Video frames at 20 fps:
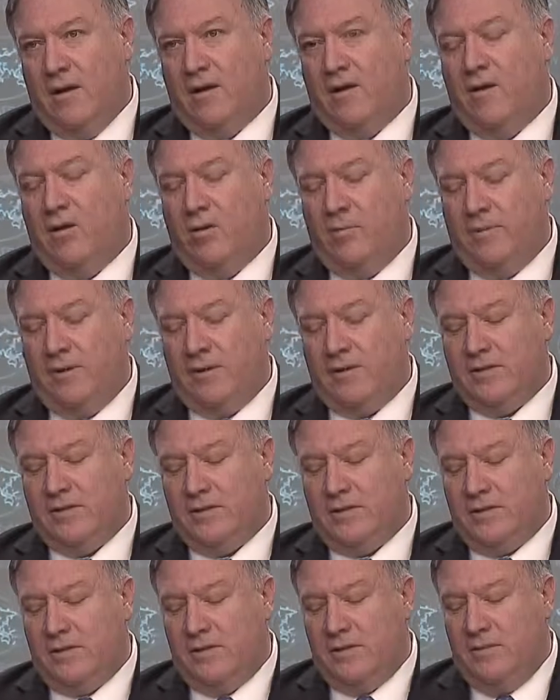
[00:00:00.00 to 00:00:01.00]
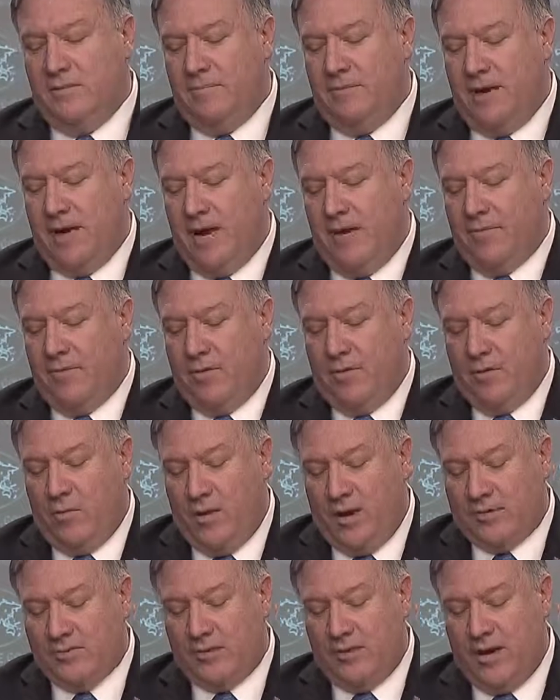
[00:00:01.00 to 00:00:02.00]
Cuba's behavior in the
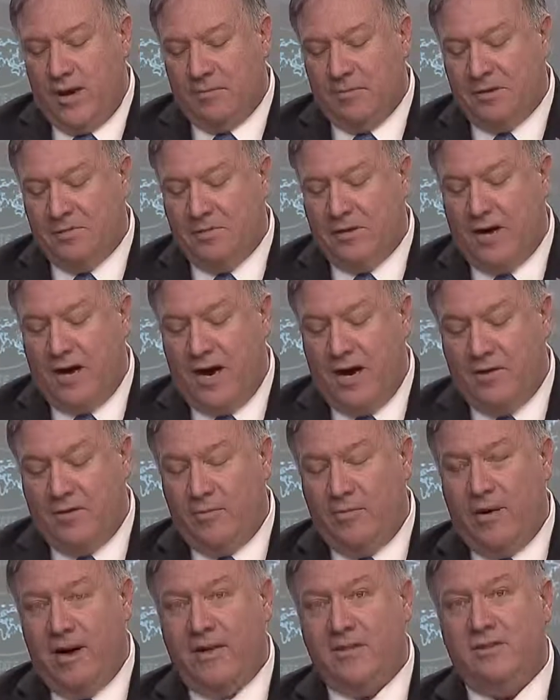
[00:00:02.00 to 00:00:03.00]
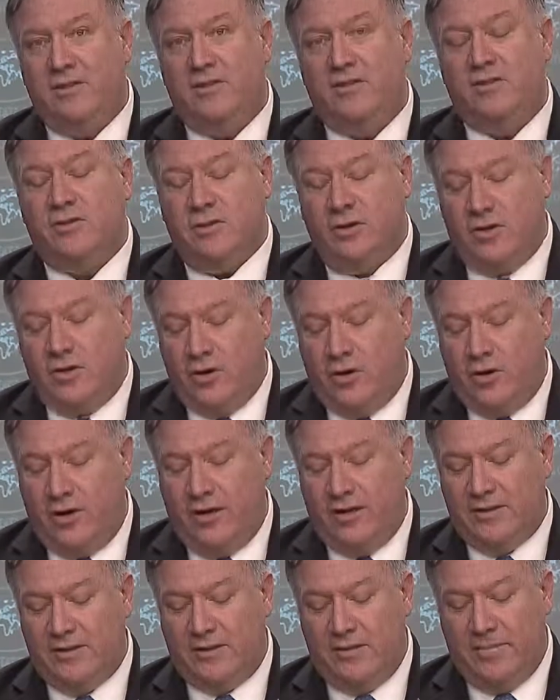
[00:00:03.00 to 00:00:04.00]
Western Hemisphere undermines the security
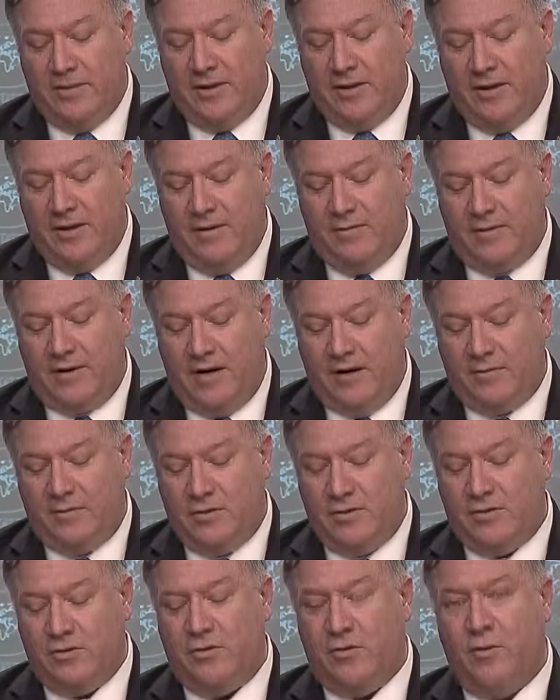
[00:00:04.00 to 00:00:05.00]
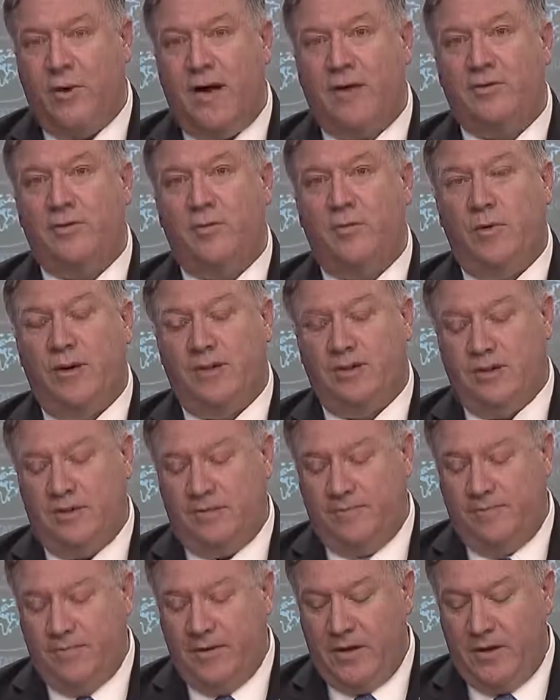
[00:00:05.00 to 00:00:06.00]
and stability of countries throughout the region,
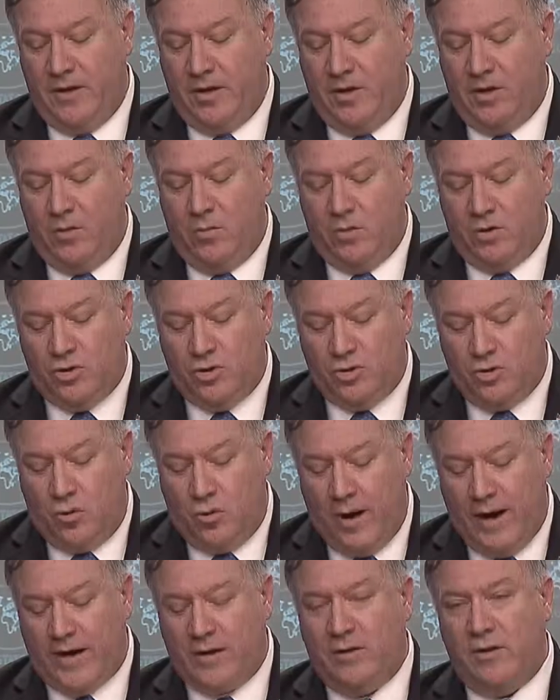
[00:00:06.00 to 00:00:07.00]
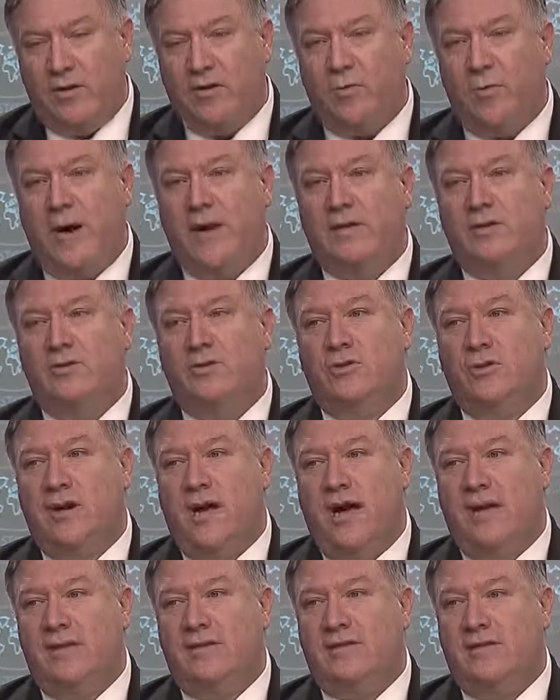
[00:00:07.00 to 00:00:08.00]
which directly threatens
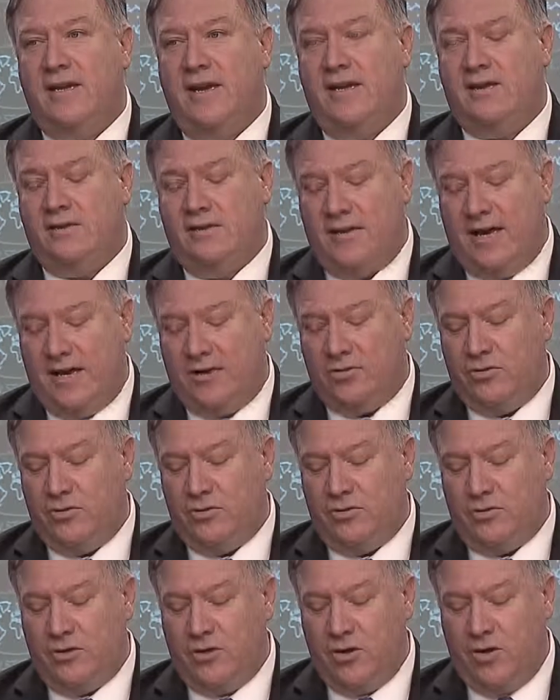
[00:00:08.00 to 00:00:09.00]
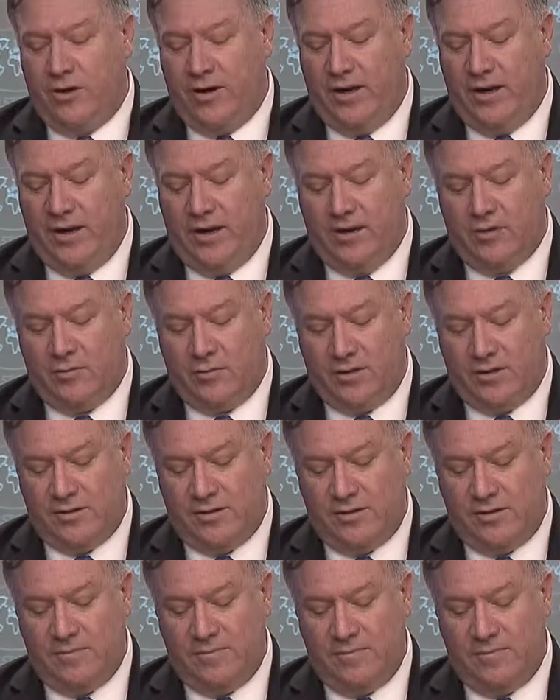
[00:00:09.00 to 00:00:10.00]
United States national security
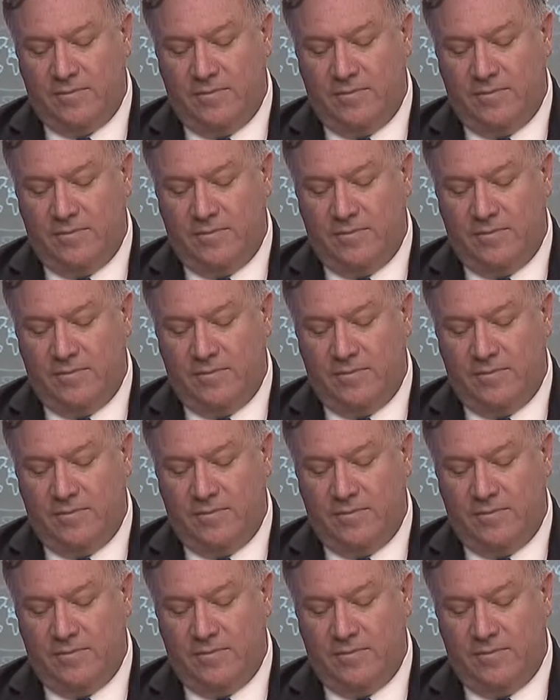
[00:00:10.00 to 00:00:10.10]
interests.